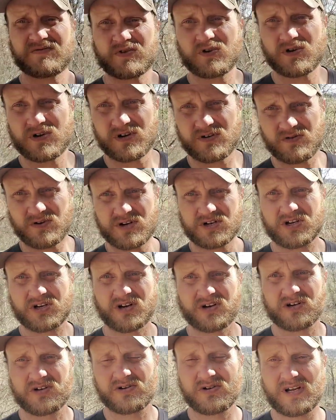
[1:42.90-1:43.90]
if you're in ridge
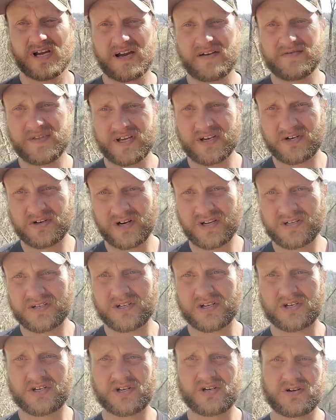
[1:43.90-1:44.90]
country and you have that
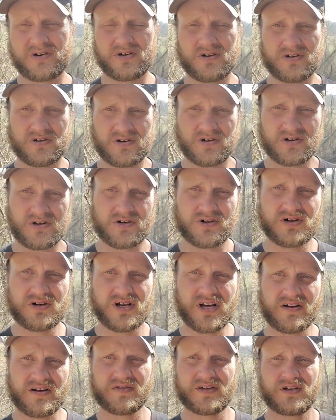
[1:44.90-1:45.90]
transition, or hill country and
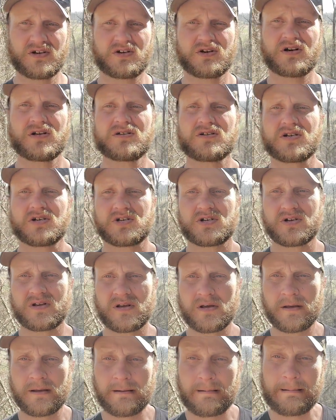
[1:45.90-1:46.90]
you have that transition,
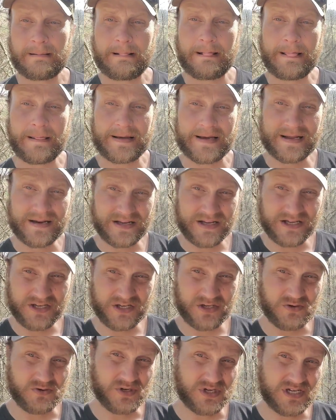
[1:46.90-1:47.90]
and it
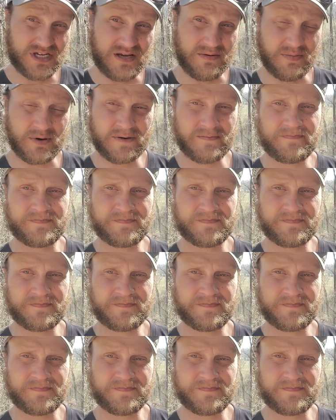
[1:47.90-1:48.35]
gets too steep.